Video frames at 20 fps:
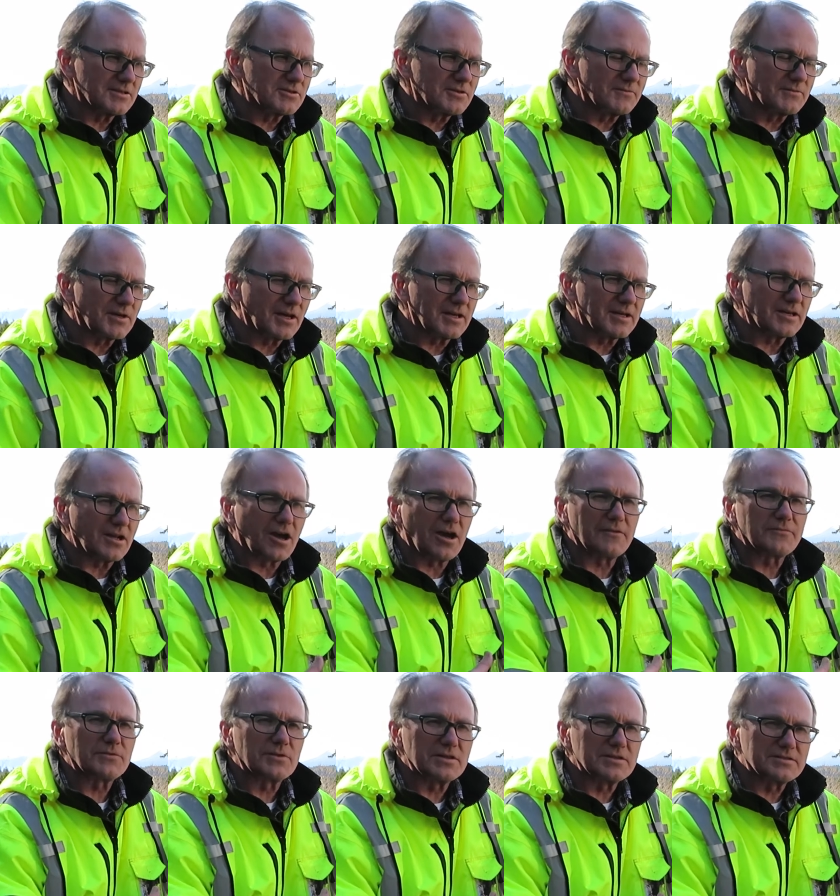you've got an
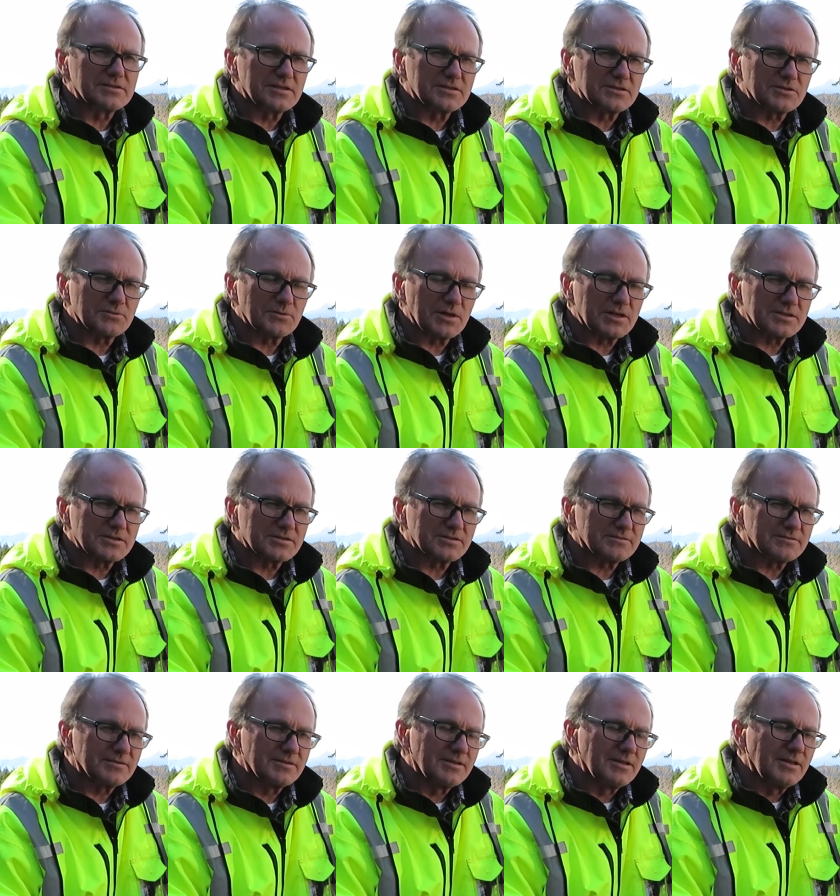off-grid
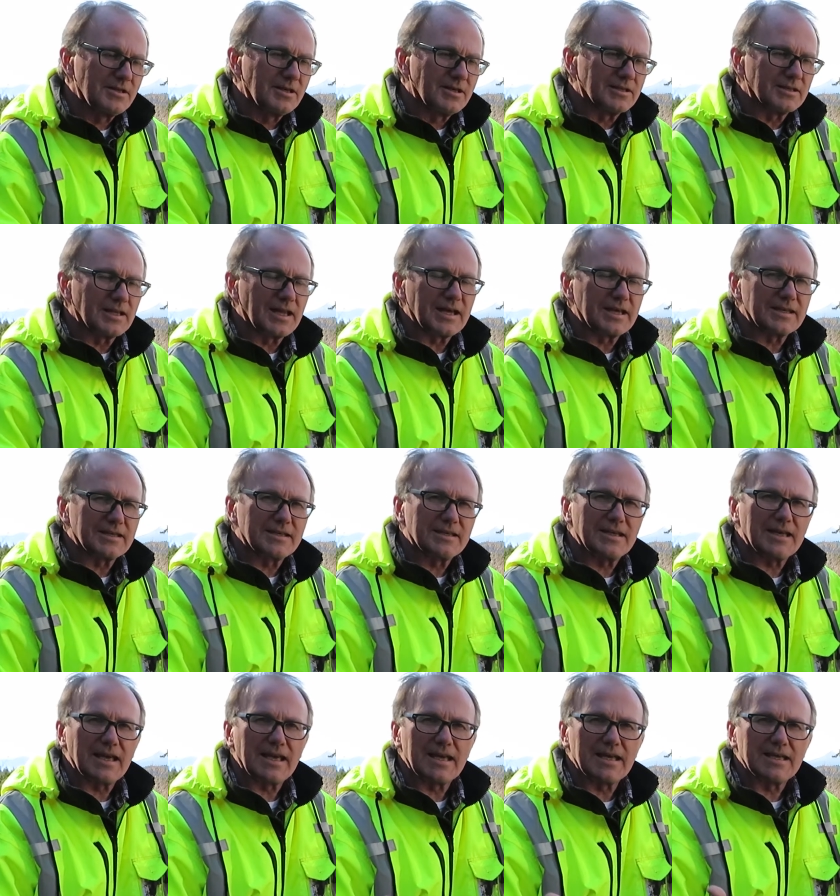situation like
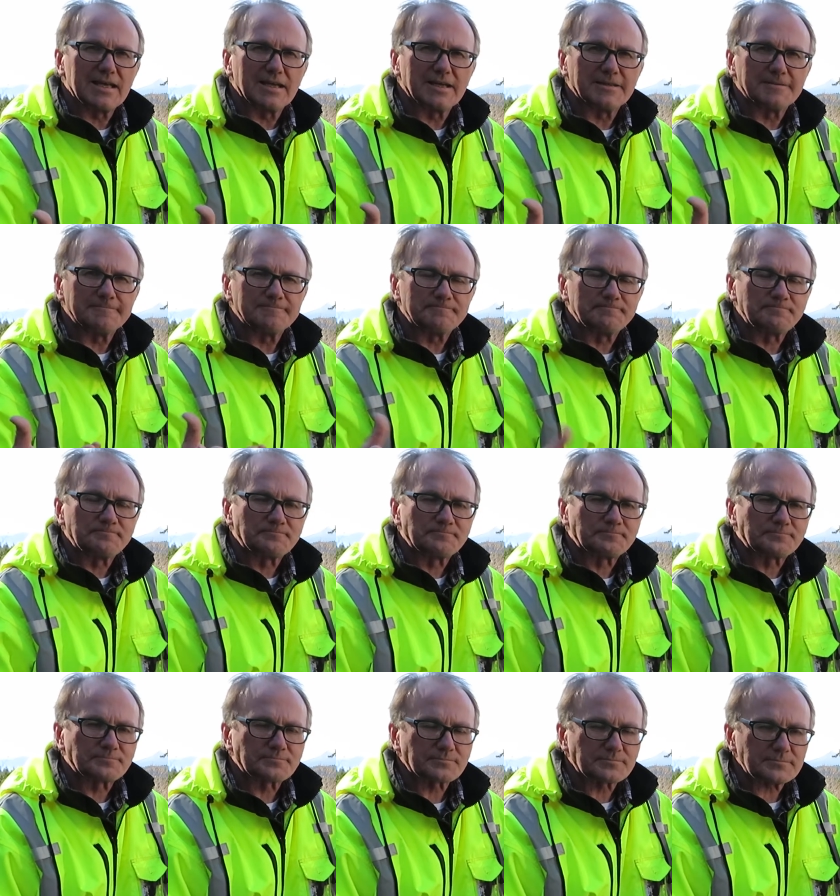a
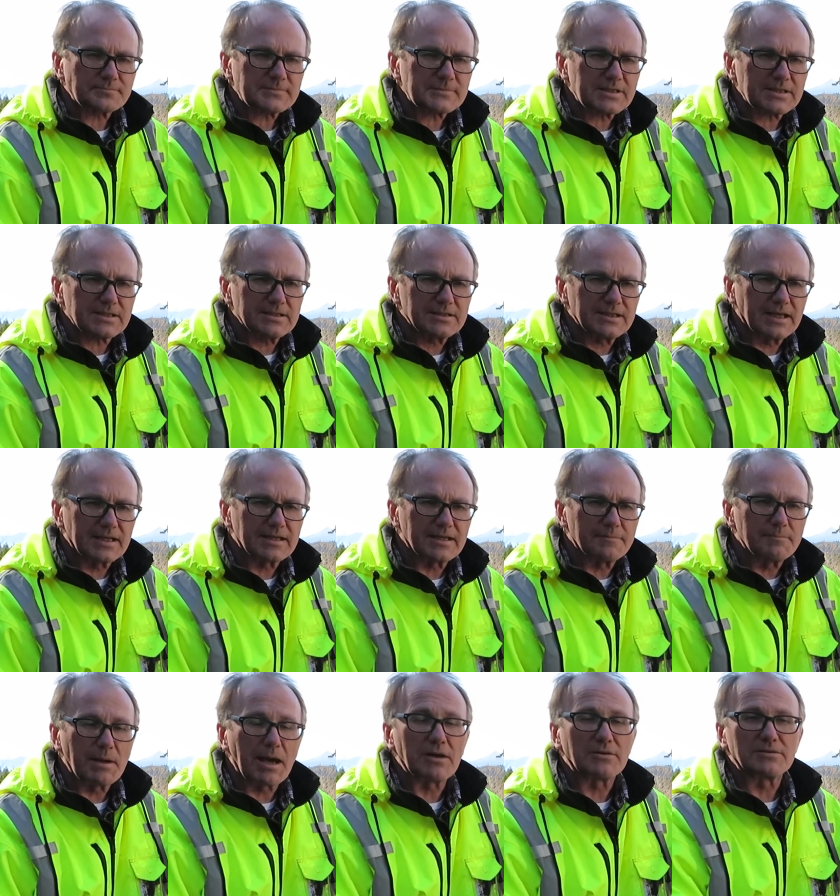
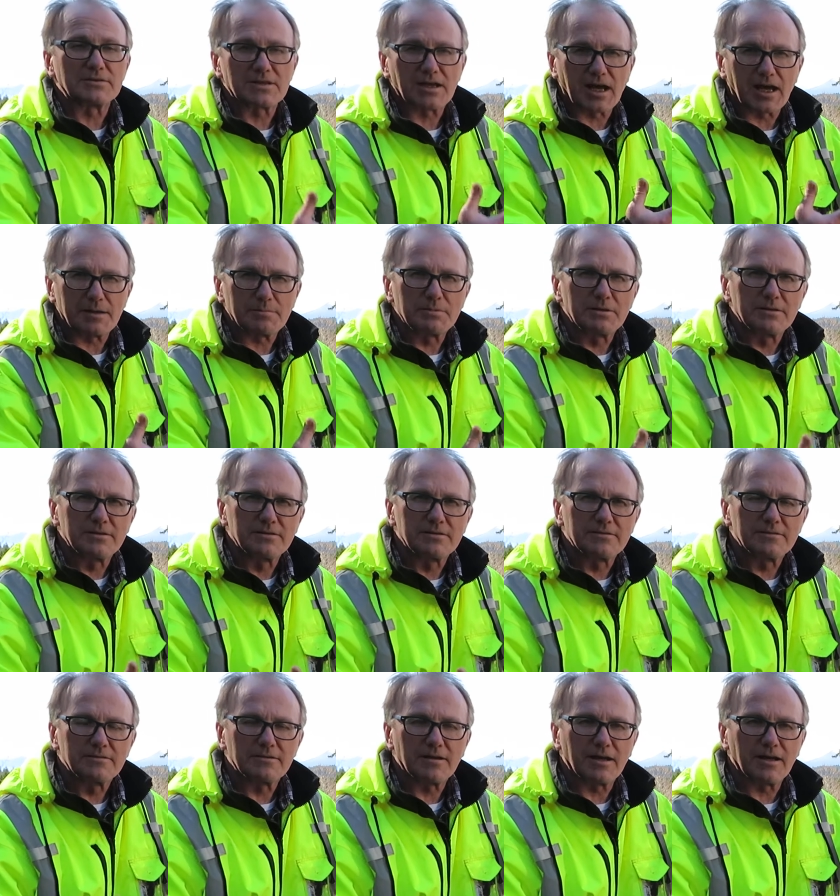mountaintop
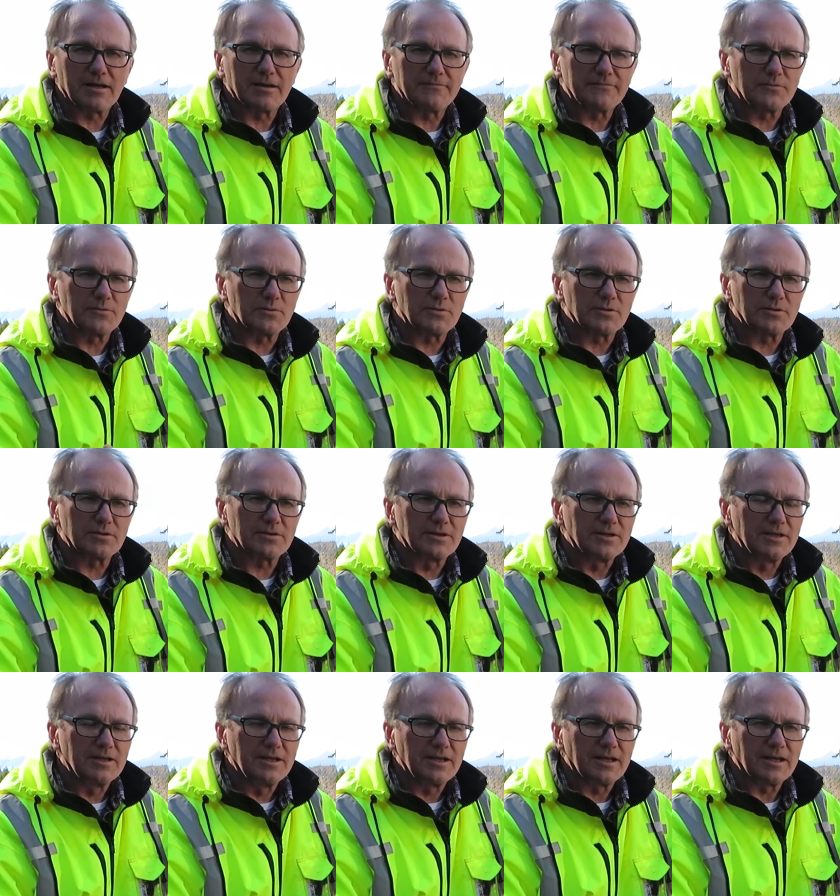for
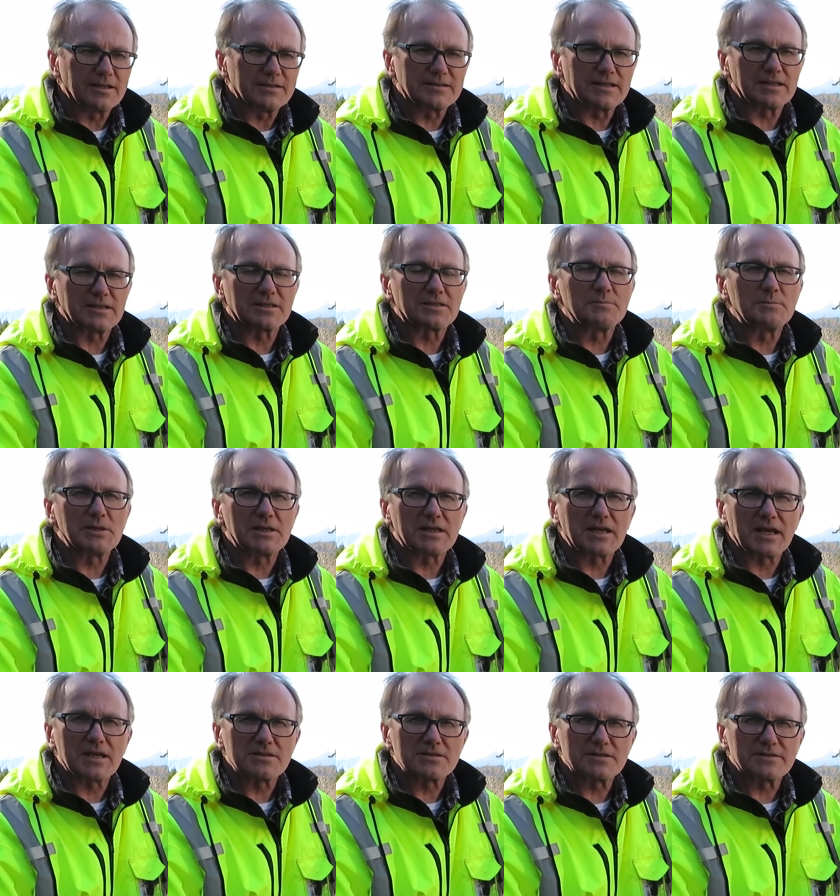a
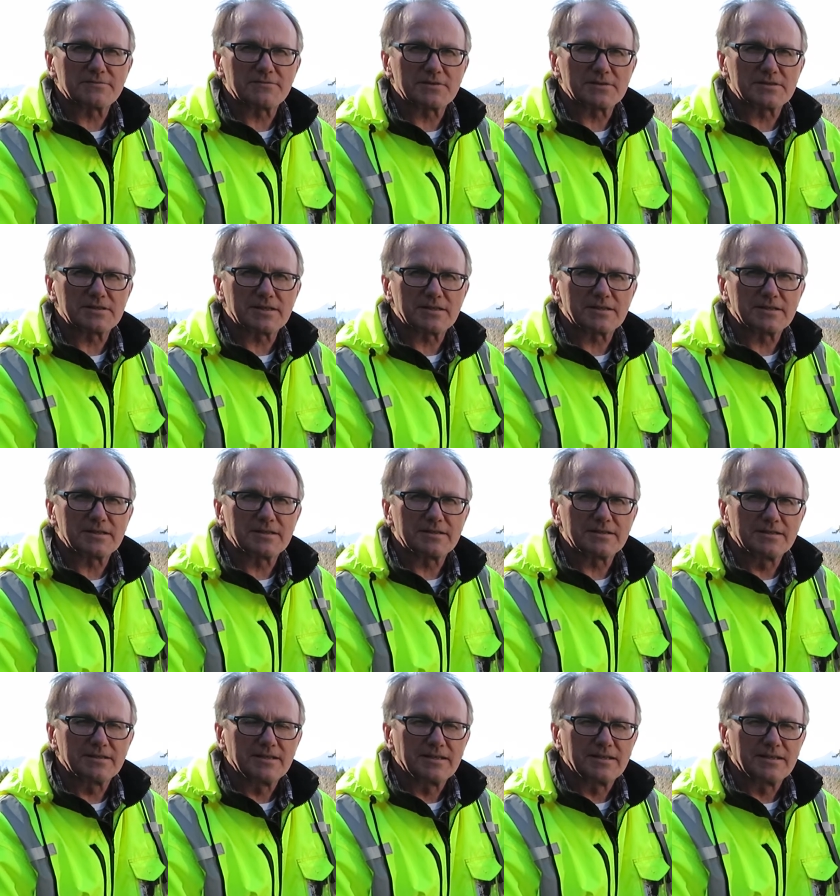telecommunications facility.